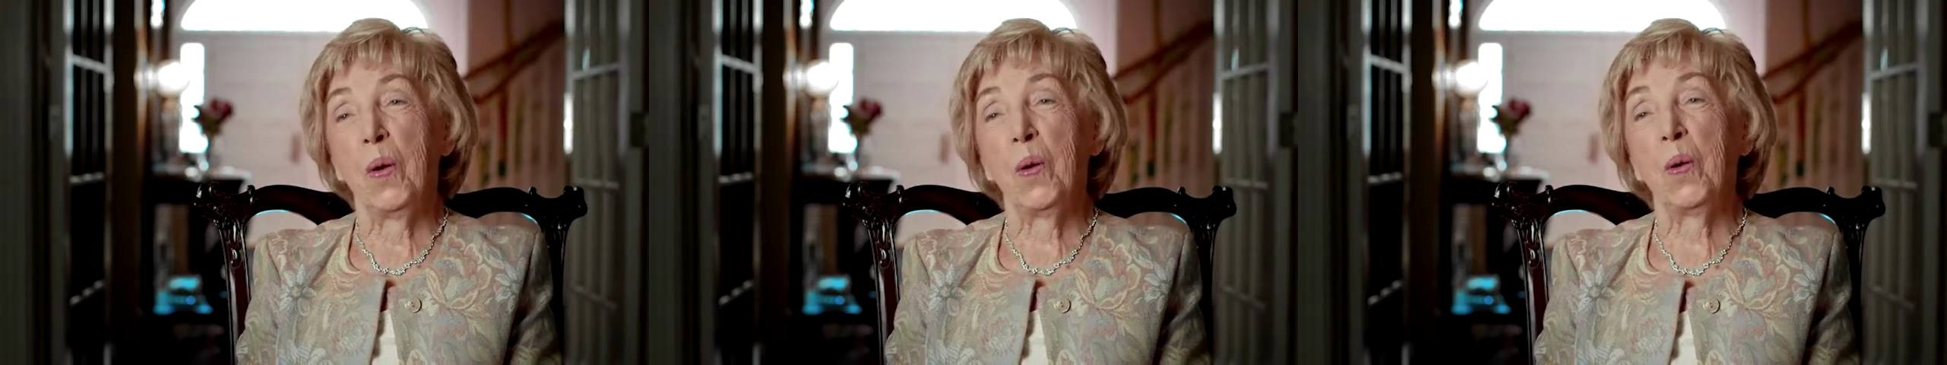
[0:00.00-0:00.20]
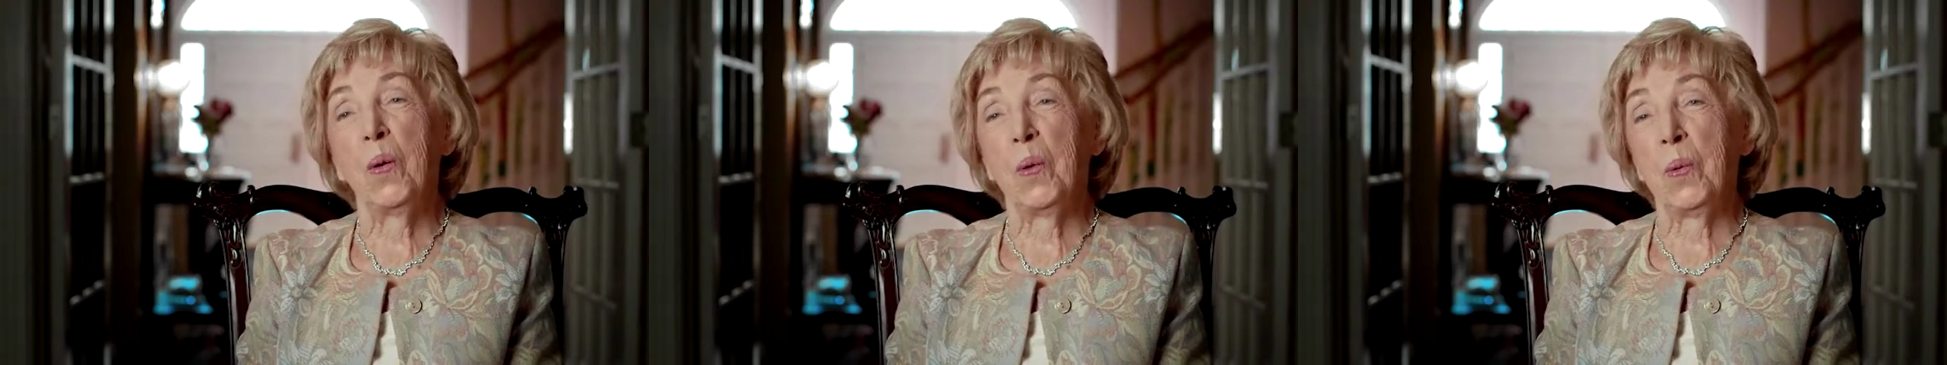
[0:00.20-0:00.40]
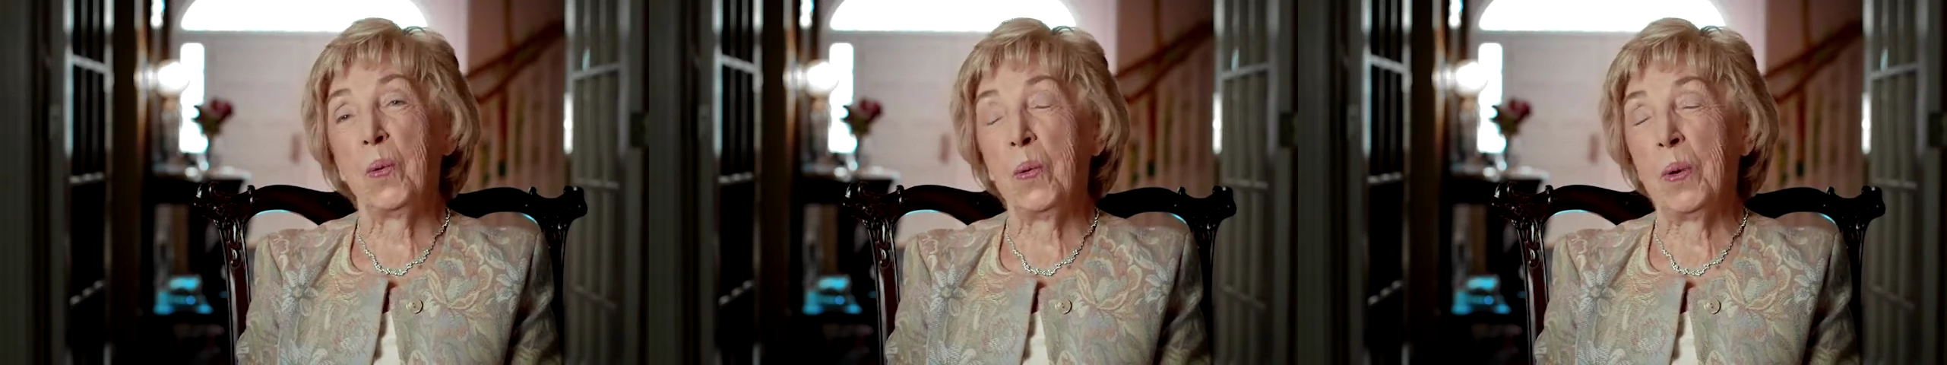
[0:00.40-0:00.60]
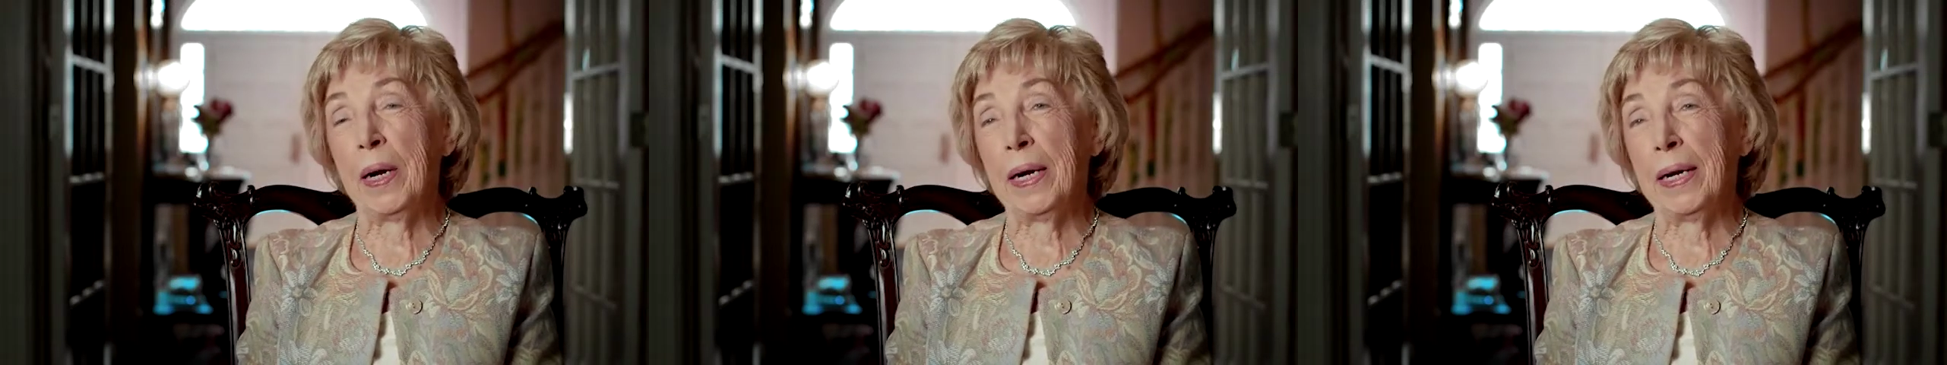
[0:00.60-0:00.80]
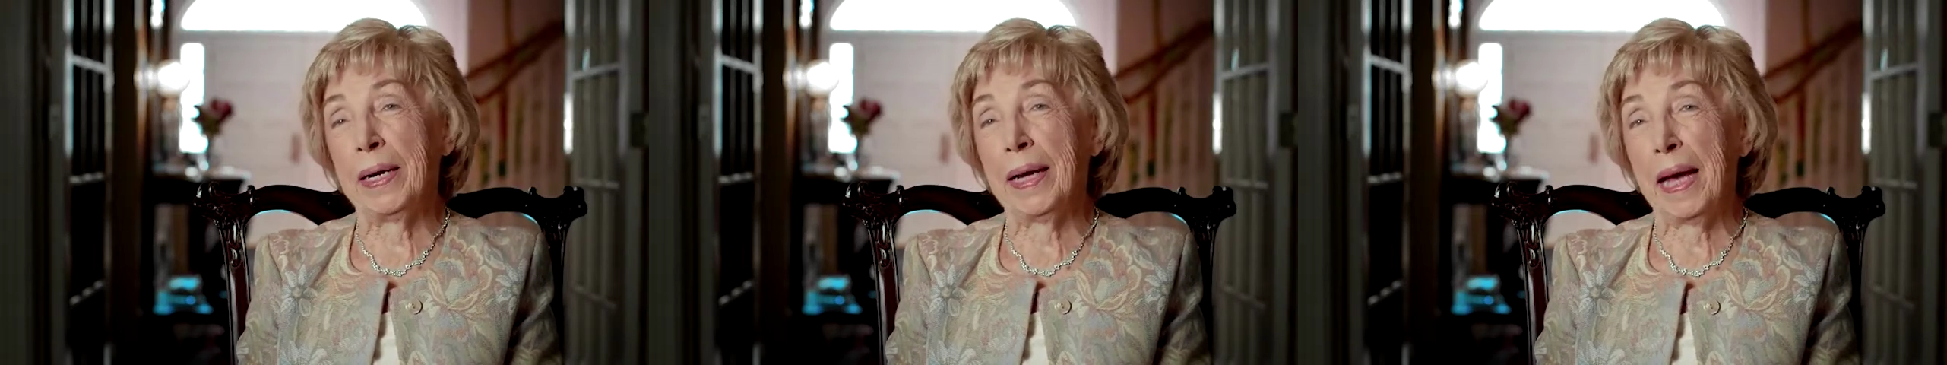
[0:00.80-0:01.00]
who
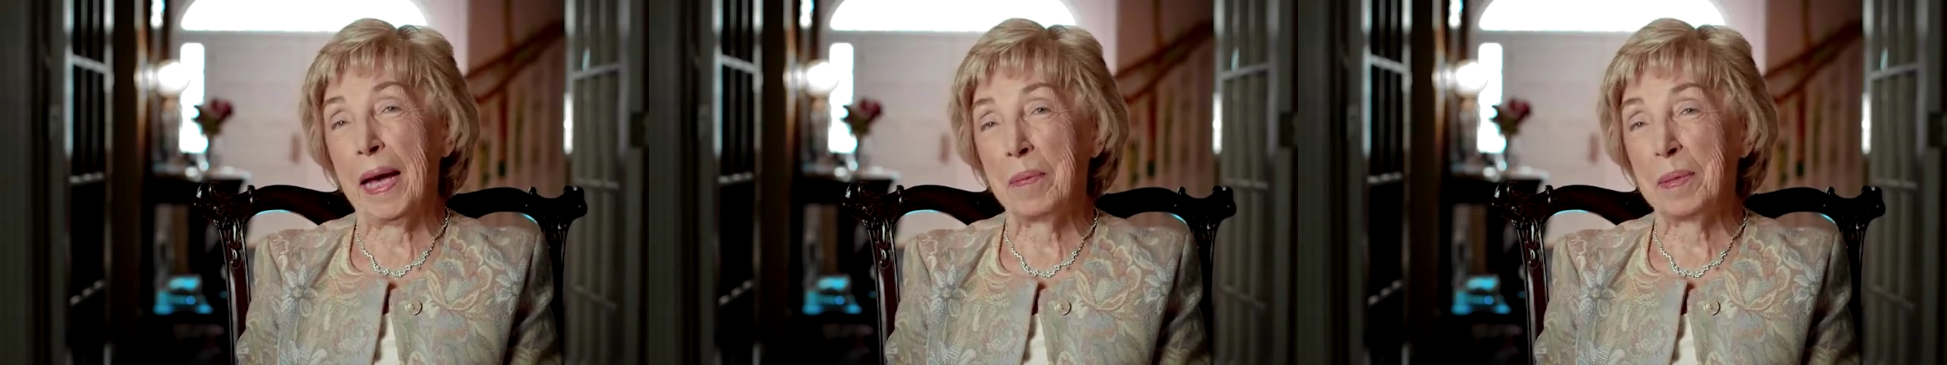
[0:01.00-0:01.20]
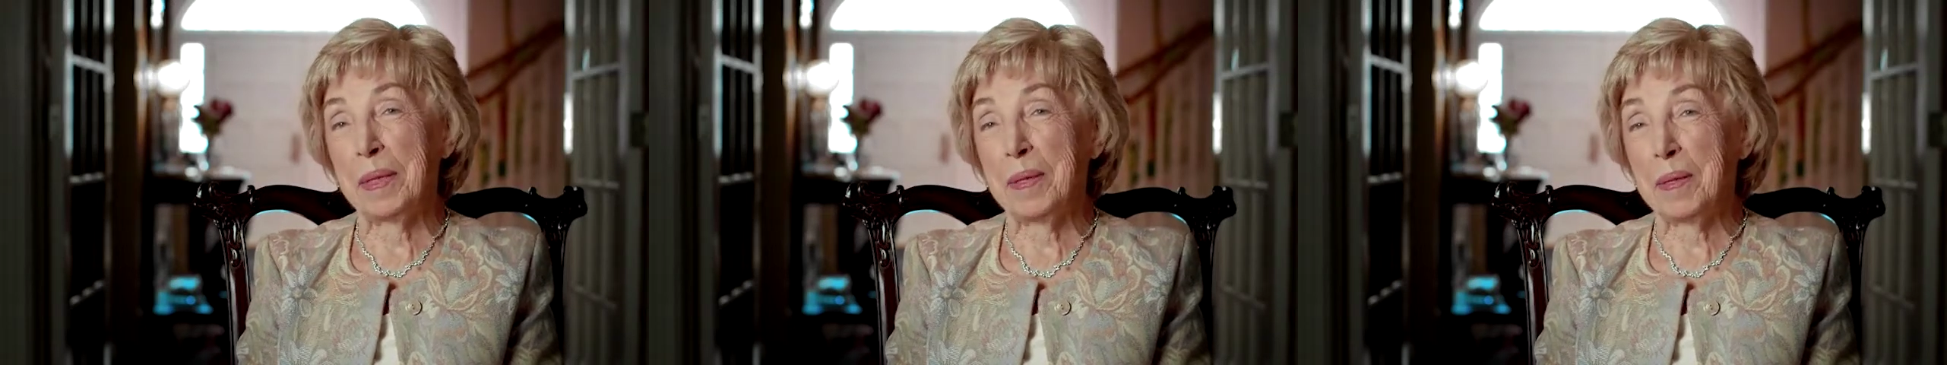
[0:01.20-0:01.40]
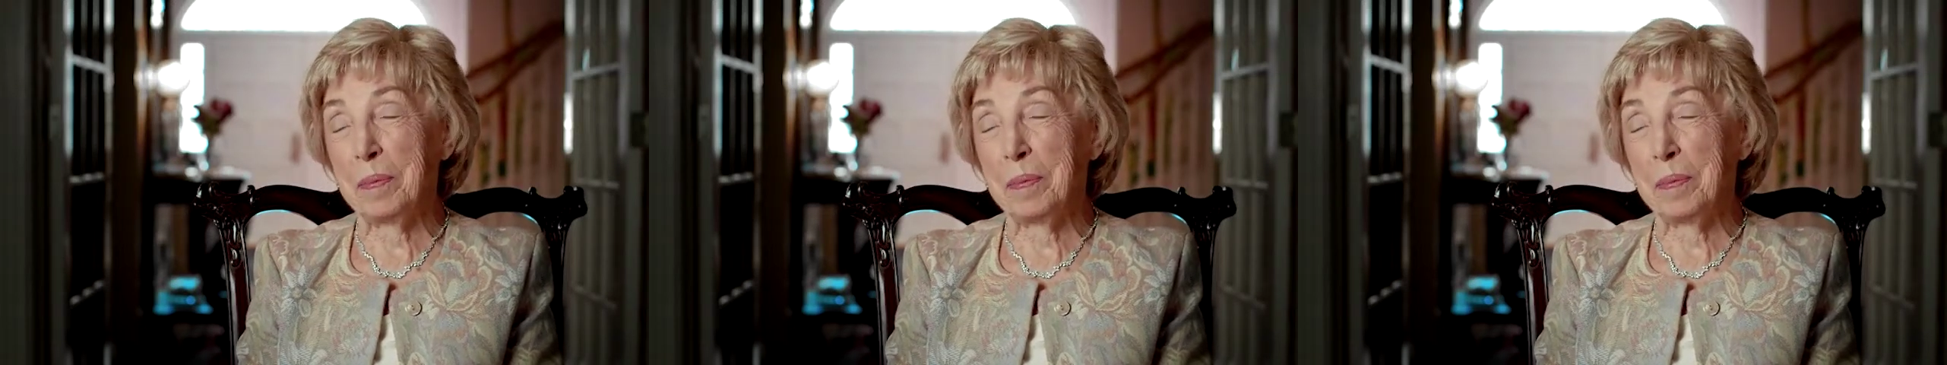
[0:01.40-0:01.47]
happened